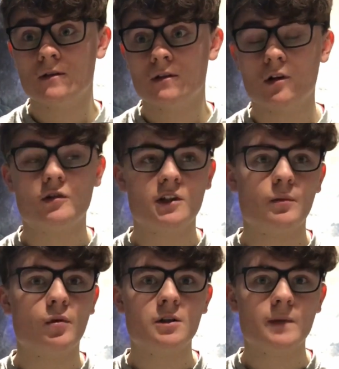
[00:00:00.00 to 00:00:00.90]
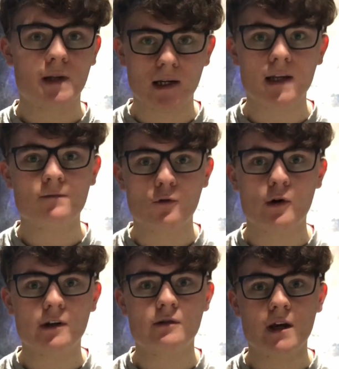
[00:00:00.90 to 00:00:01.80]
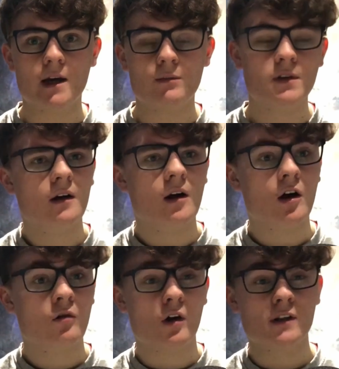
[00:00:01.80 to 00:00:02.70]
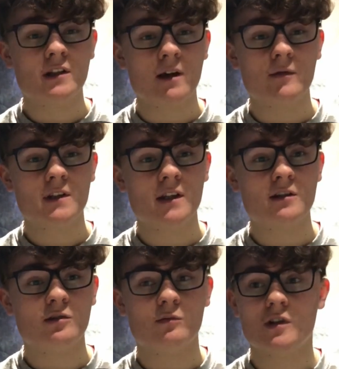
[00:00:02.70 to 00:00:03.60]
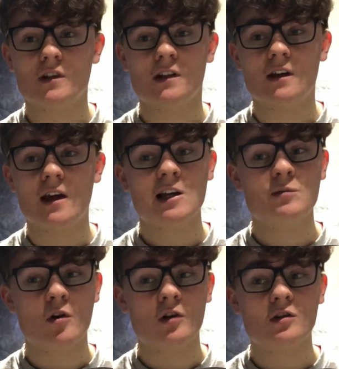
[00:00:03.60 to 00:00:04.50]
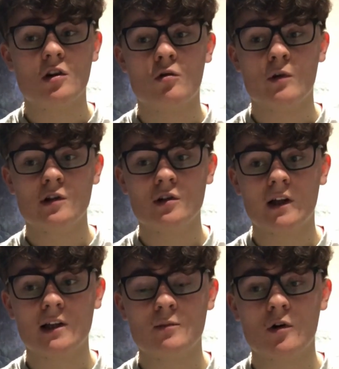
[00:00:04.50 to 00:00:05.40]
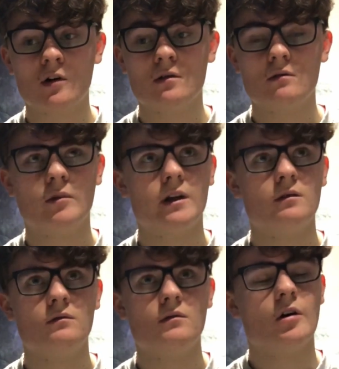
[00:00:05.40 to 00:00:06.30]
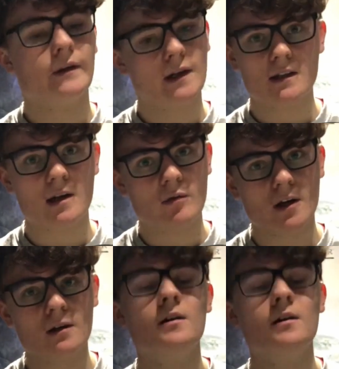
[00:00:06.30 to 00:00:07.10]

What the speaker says: No, it's not approximately, it is 42 games. Across 7 systems, the Xbox, original Xbox, wait, no, they're the same thing.